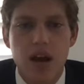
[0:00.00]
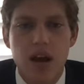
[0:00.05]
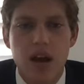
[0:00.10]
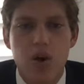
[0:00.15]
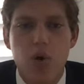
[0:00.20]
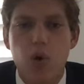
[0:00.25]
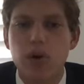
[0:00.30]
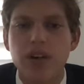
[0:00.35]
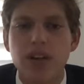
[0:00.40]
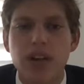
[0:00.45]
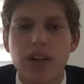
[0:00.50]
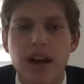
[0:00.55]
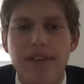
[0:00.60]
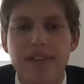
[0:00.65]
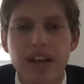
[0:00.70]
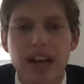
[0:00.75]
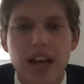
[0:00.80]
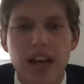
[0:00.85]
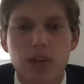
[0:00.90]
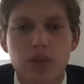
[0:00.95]
According to
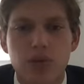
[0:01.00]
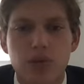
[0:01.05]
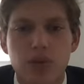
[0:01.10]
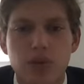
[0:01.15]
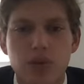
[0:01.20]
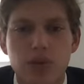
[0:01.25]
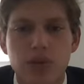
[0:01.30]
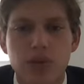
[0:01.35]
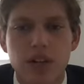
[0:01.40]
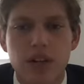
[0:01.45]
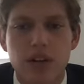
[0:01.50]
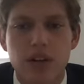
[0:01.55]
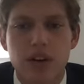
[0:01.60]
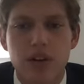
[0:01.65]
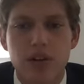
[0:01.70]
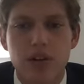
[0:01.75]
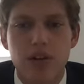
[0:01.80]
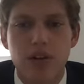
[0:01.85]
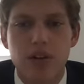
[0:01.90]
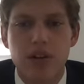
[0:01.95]
Evan Andrews in an
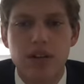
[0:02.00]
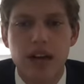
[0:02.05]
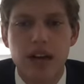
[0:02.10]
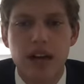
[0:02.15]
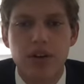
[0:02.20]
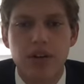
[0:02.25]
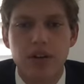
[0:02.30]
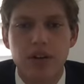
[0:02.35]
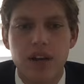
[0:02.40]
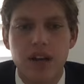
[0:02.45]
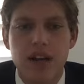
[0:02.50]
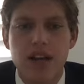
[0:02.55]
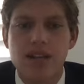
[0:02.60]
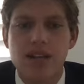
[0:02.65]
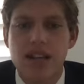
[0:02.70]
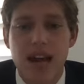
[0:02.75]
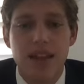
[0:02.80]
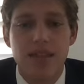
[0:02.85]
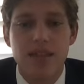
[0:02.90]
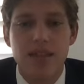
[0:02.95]
article entitled
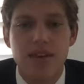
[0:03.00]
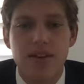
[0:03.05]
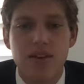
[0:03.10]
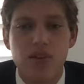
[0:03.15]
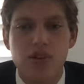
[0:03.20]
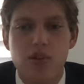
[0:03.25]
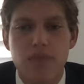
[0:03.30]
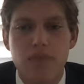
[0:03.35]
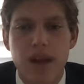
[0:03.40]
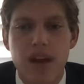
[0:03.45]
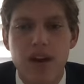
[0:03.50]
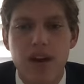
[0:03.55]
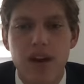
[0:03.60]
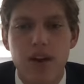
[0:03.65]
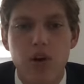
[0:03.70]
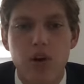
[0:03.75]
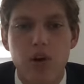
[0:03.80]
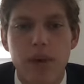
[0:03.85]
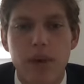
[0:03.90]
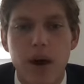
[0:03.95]
10 Things You May Not
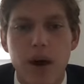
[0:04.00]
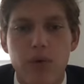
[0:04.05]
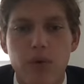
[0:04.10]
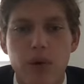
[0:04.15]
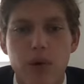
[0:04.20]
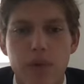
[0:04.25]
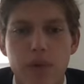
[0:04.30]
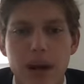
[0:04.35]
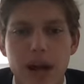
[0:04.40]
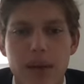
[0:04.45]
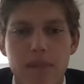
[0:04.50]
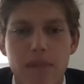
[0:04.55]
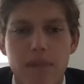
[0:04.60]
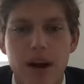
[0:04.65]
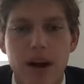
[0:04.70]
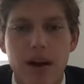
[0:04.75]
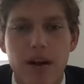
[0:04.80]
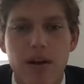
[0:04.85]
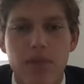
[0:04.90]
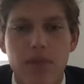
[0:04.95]
Know About
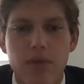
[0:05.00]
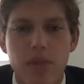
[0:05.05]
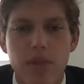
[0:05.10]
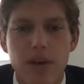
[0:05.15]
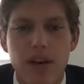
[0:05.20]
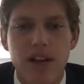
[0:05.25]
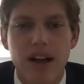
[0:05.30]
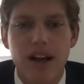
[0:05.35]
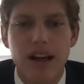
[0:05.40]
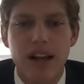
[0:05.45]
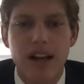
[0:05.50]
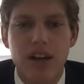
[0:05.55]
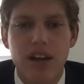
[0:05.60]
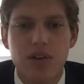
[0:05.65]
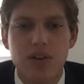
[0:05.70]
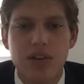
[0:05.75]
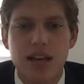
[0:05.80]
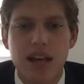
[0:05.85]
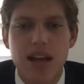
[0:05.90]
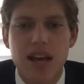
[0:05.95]
Roman
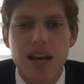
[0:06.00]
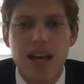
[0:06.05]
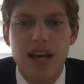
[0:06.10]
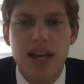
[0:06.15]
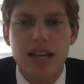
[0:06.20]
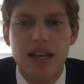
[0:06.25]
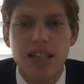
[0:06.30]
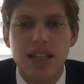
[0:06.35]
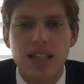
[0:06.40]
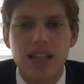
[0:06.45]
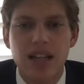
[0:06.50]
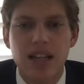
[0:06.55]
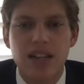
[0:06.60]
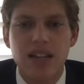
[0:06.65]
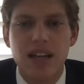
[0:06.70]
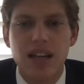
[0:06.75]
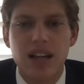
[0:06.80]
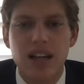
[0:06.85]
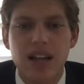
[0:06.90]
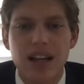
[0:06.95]
Gladiators, he states
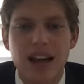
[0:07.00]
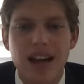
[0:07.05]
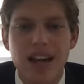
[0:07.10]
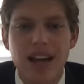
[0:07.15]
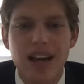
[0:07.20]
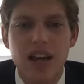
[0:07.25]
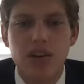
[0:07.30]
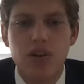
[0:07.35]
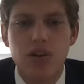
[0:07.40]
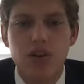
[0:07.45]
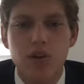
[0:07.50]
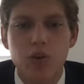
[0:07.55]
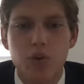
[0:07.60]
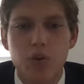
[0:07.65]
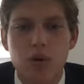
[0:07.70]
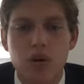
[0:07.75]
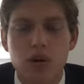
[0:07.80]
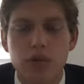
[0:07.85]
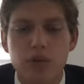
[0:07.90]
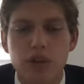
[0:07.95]
that gladiators
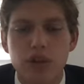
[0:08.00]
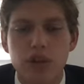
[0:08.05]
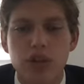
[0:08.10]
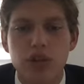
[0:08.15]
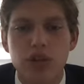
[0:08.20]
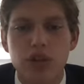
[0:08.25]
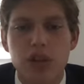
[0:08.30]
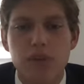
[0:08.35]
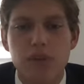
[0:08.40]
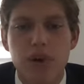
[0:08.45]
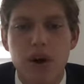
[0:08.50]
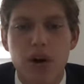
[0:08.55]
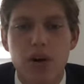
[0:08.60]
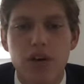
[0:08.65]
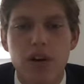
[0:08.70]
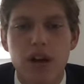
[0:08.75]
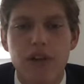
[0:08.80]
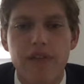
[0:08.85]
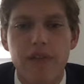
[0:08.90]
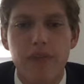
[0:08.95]
were originally
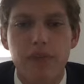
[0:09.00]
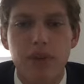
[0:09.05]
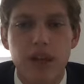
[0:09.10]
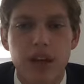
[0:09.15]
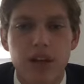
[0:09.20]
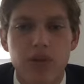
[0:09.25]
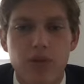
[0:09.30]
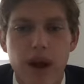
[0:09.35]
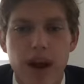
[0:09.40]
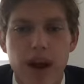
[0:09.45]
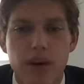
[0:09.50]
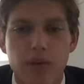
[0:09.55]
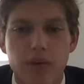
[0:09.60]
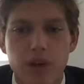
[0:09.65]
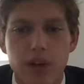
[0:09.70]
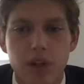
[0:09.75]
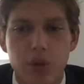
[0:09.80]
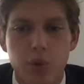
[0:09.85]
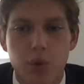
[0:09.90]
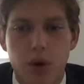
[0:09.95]
part of a blood right
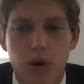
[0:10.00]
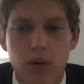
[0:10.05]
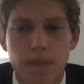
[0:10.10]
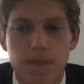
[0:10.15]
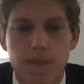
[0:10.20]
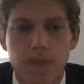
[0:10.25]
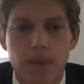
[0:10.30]
ritual.